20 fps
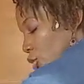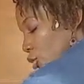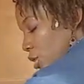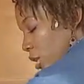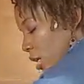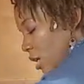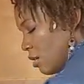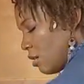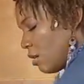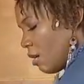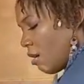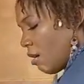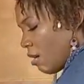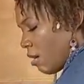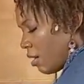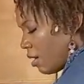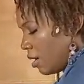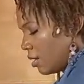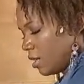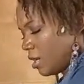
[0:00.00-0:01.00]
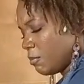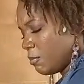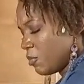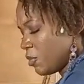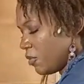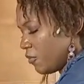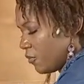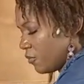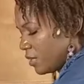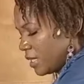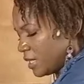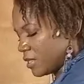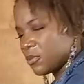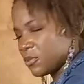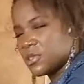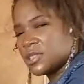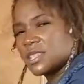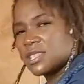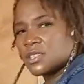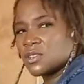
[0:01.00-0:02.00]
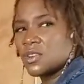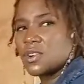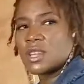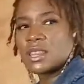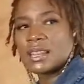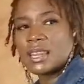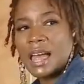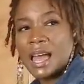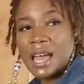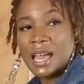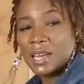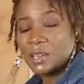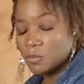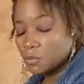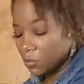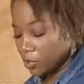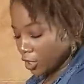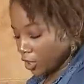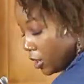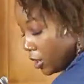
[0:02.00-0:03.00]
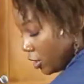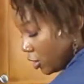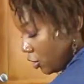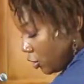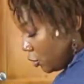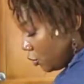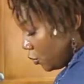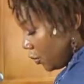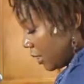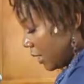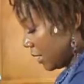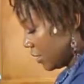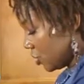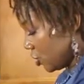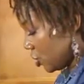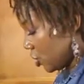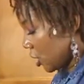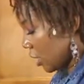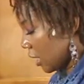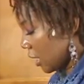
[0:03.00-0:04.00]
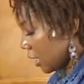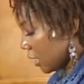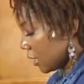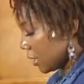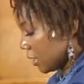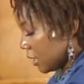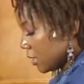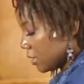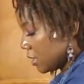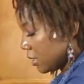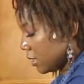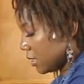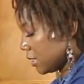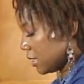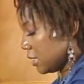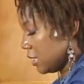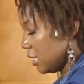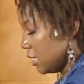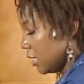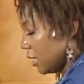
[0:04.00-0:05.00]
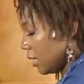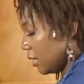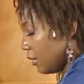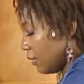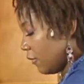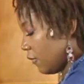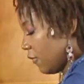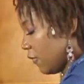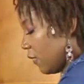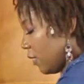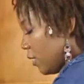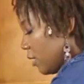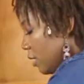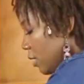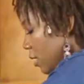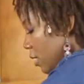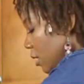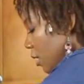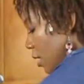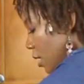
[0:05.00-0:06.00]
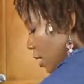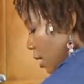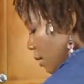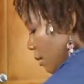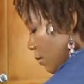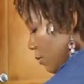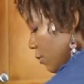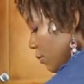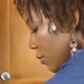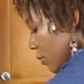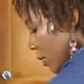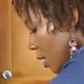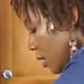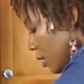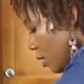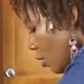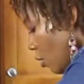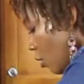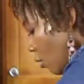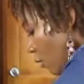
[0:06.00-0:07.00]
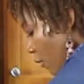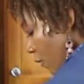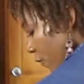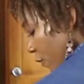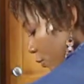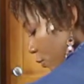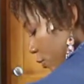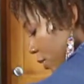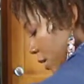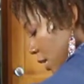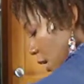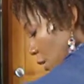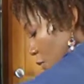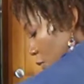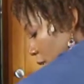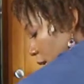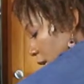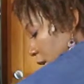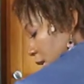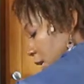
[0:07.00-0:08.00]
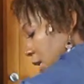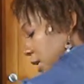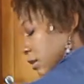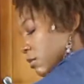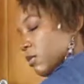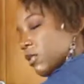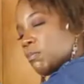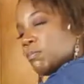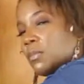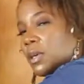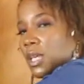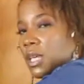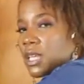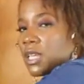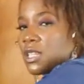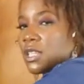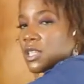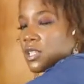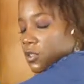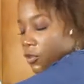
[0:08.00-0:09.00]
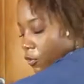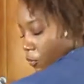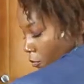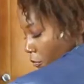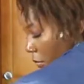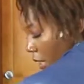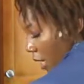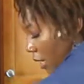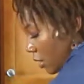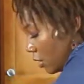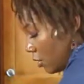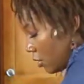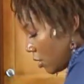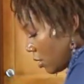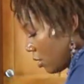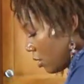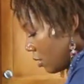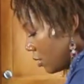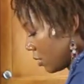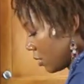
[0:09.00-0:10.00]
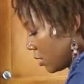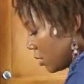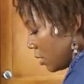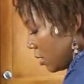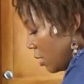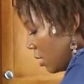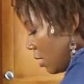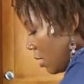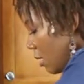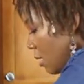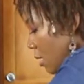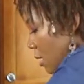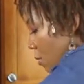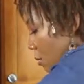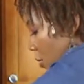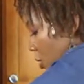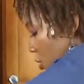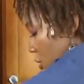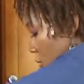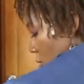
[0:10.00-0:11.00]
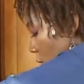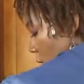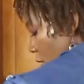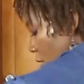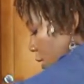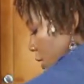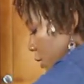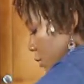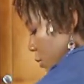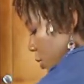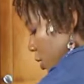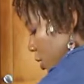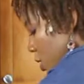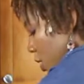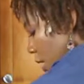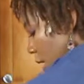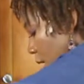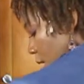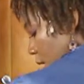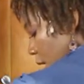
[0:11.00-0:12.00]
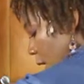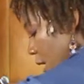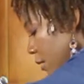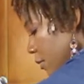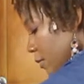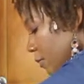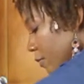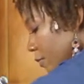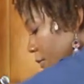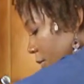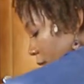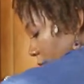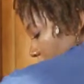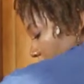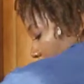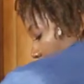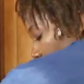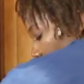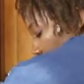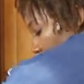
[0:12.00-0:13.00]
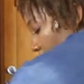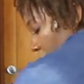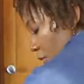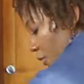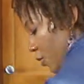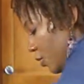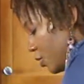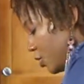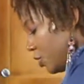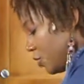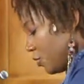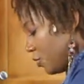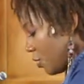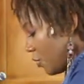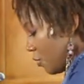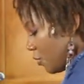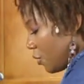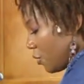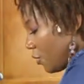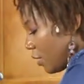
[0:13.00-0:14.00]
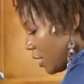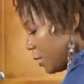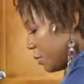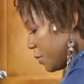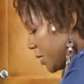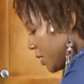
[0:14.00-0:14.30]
There are a number of resources online you can check to see if the whole foods that we eat can be consumed by your dogs. But you always want to check that. Of course, you know grapes